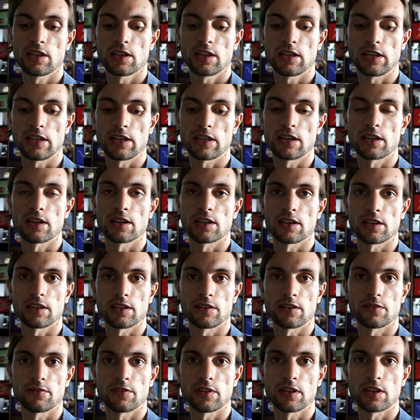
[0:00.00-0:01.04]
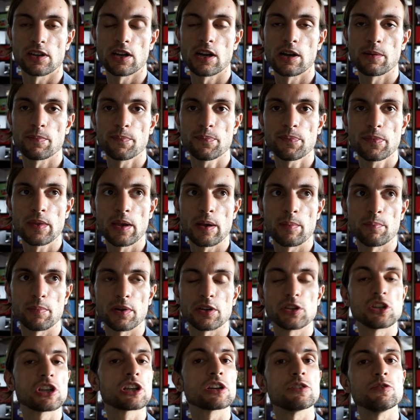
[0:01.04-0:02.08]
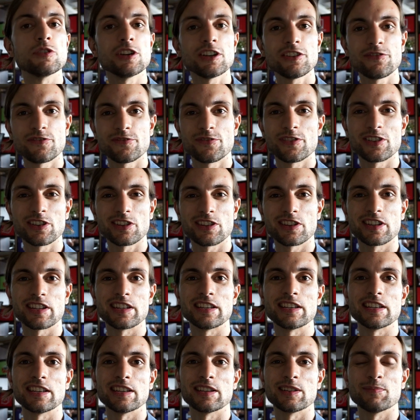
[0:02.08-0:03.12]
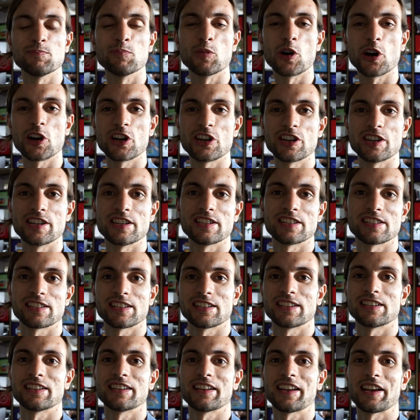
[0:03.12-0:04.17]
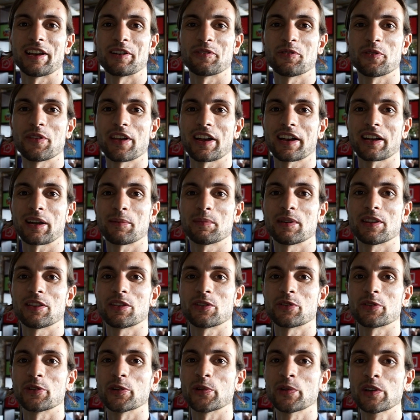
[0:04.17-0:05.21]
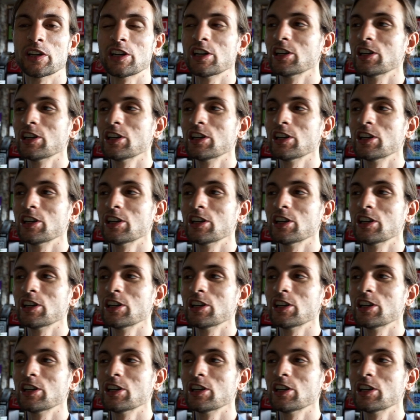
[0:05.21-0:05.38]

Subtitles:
here in Vietnam. But you can really feel the modernness and all that coming through.